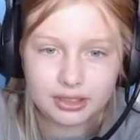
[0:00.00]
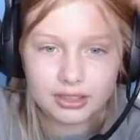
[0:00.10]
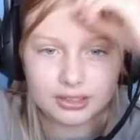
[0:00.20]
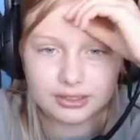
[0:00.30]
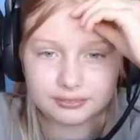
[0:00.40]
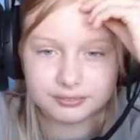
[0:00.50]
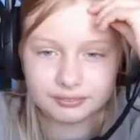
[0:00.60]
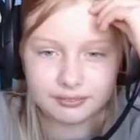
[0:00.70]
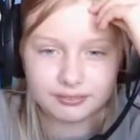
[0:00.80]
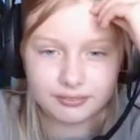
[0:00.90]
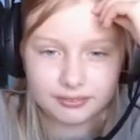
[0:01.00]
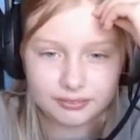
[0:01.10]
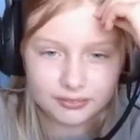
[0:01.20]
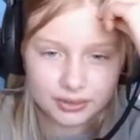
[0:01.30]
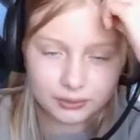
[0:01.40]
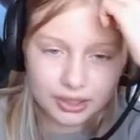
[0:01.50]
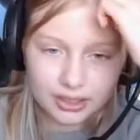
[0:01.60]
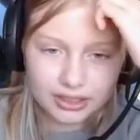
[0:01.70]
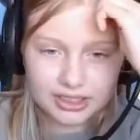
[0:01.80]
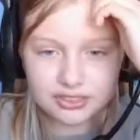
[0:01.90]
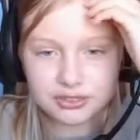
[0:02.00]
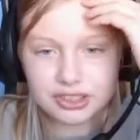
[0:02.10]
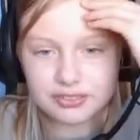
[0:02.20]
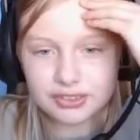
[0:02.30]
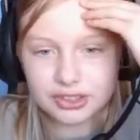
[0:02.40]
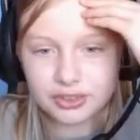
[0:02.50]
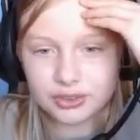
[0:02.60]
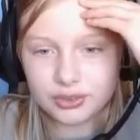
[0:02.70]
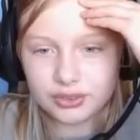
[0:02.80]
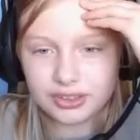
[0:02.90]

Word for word: Um. Well, I guess we never know who